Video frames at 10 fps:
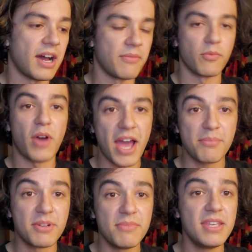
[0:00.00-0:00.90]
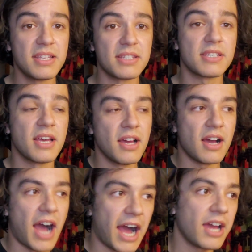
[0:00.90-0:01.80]
What happened to me is
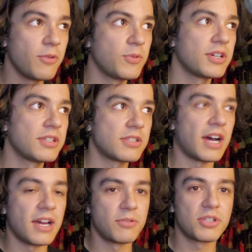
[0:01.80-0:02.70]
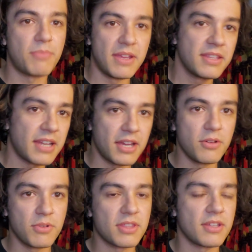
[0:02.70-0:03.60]
I was spending the night
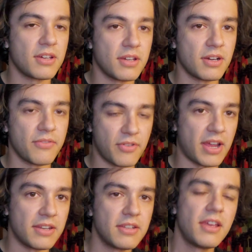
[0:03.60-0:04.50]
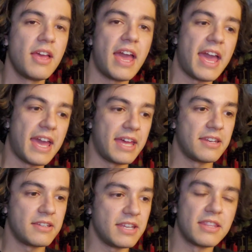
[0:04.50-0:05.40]
with a friend,
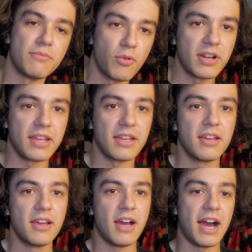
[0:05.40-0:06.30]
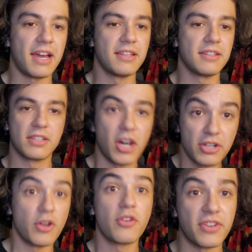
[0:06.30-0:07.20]
and in the morning I got a
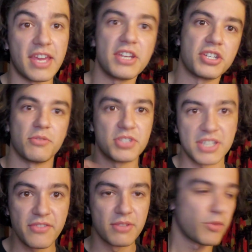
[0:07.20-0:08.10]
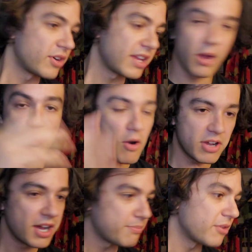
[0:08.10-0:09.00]
notification. It was 7 in the morning. I woke
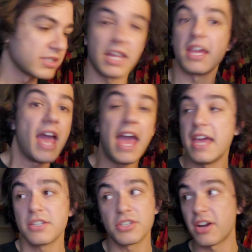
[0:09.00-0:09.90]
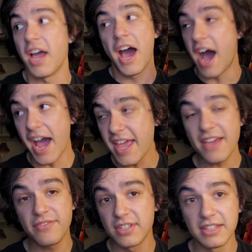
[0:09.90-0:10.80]
up. I was like, hey, sorry, I
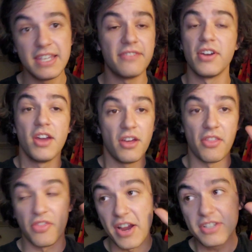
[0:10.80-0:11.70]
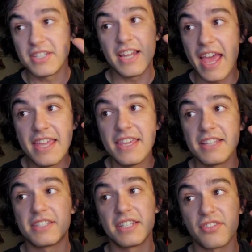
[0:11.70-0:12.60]
have to leave. There's an
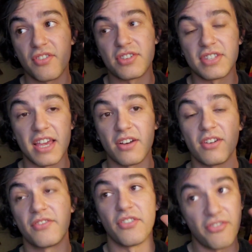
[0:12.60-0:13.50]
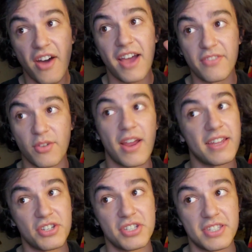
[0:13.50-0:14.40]
AE86 for sale for $5,000
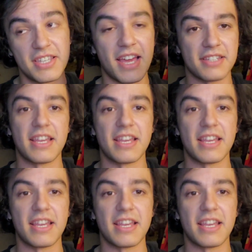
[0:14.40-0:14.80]
GTS.